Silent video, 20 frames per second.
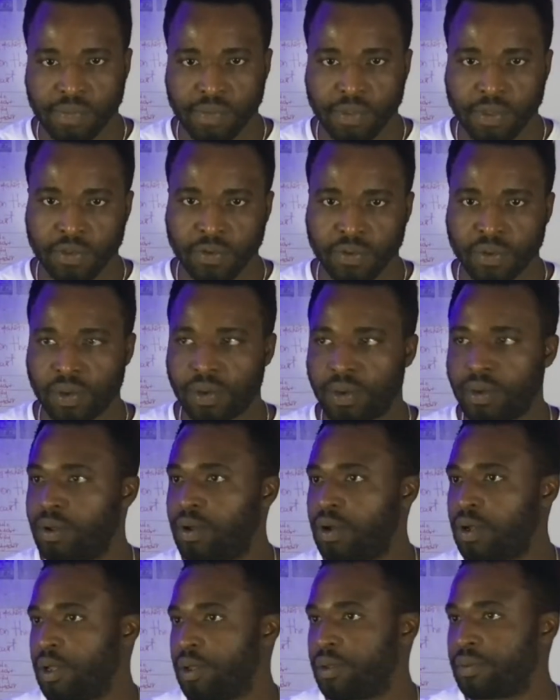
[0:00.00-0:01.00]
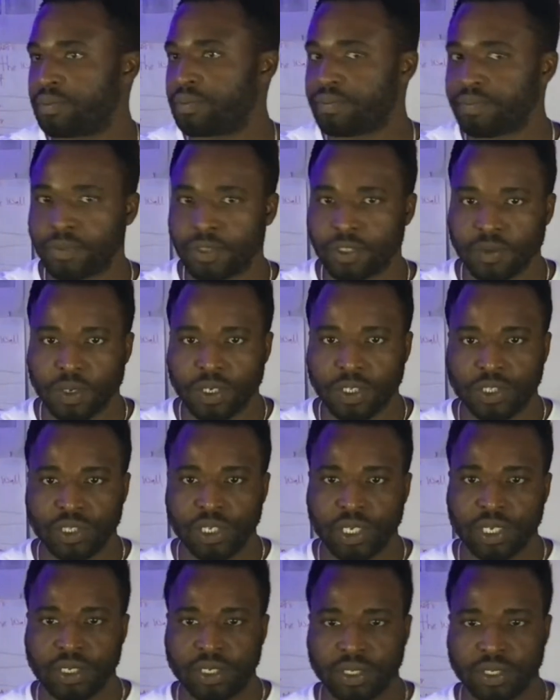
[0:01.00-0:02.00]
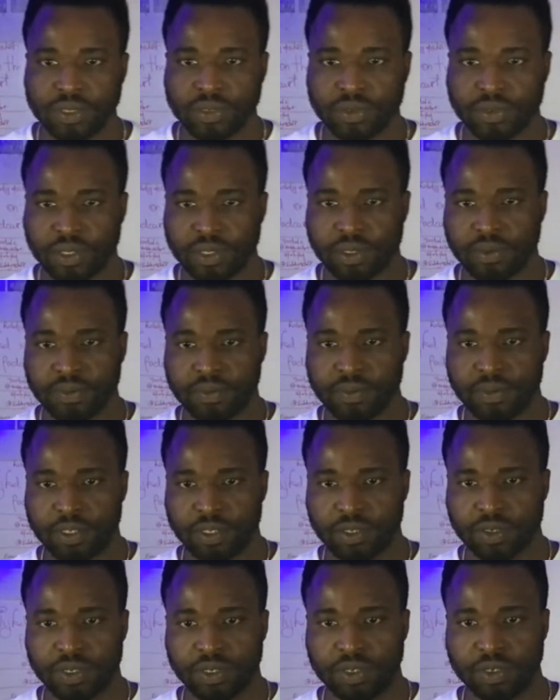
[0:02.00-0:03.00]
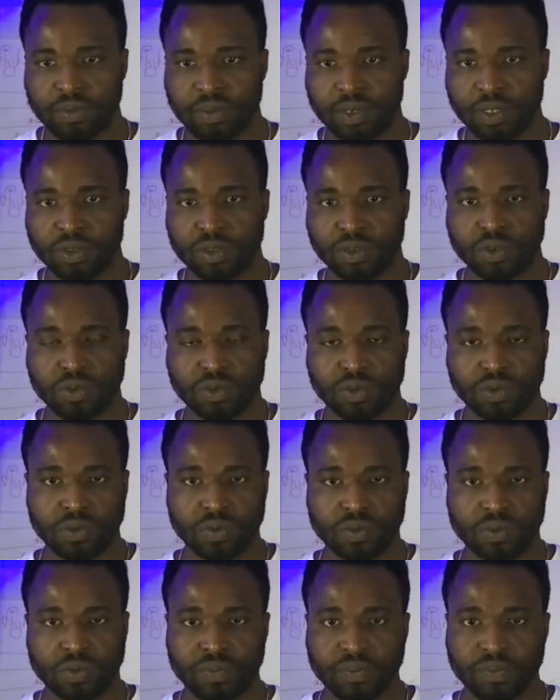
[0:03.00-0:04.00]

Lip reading: this one. Okay, so we're sharing this screen number 2.